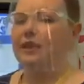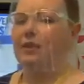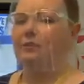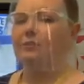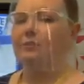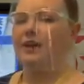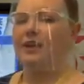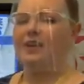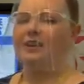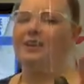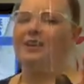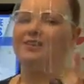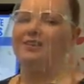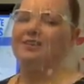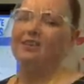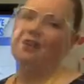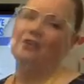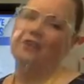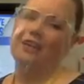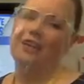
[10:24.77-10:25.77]
My class
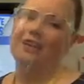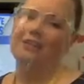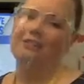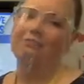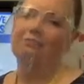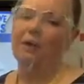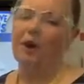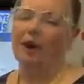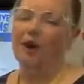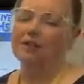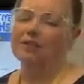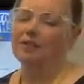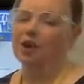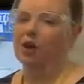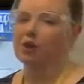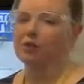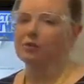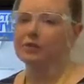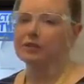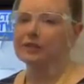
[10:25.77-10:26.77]
know this, but
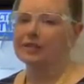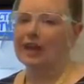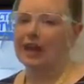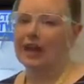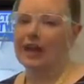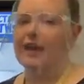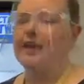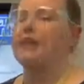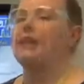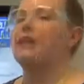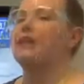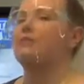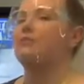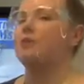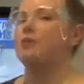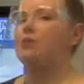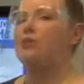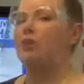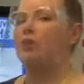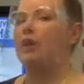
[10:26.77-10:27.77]
I always say if we're
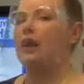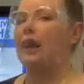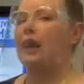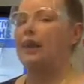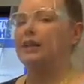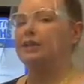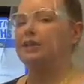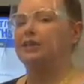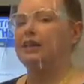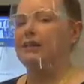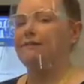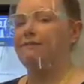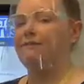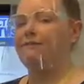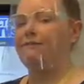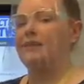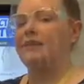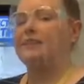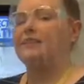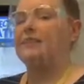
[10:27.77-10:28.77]
not actually
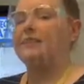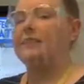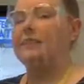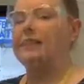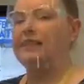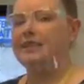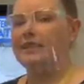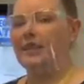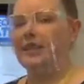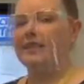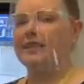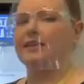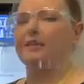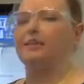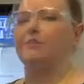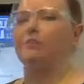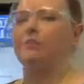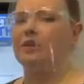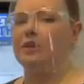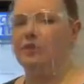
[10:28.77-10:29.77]
physically taking
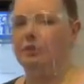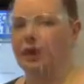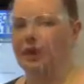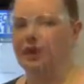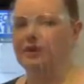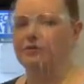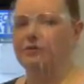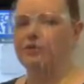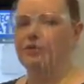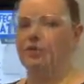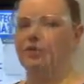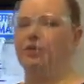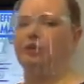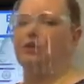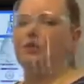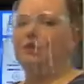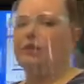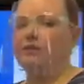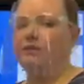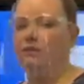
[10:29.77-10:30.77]
something away, if we're not
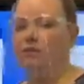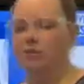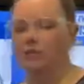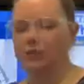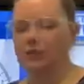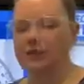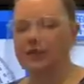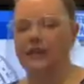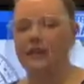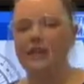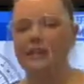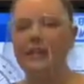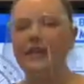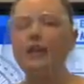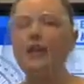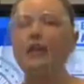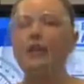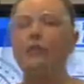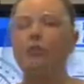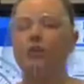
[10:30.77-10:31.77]
using resources,
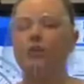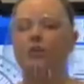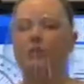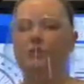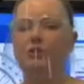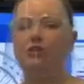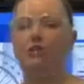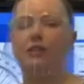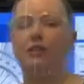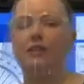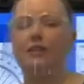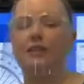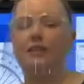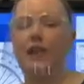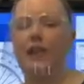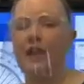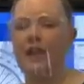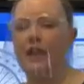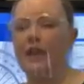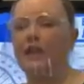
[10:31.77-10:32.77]
we should be trying to
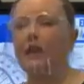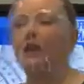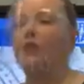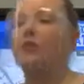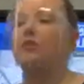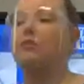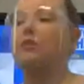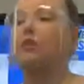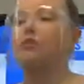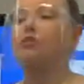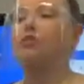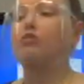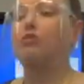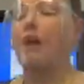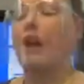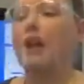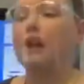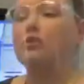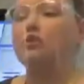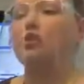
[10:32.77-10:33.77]
say
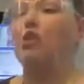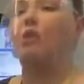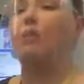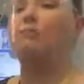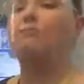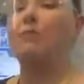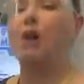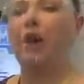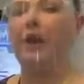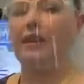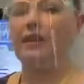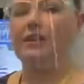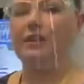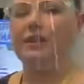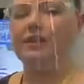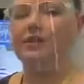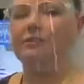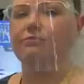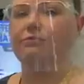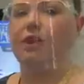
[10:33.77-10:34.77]
subtract or
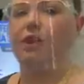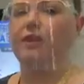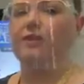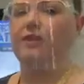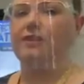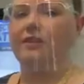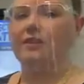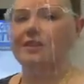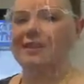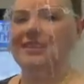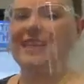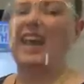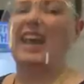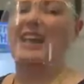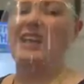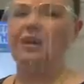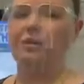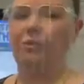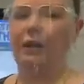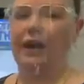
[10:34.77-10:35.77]
minus rather than
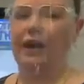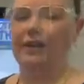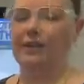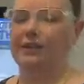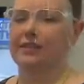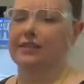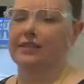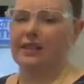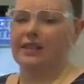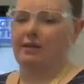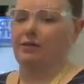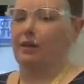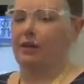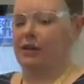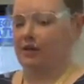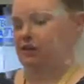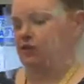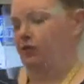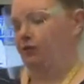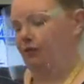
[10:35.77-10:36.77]
take away. Because take away
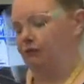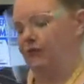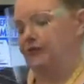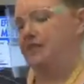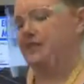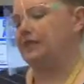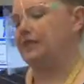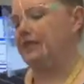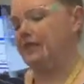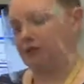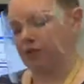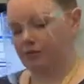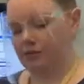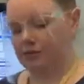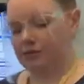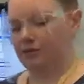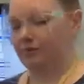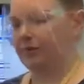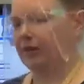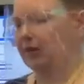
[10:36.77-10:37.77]
is you're physically doing
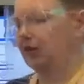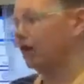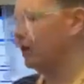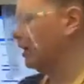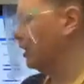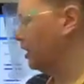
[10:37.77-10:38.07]
something.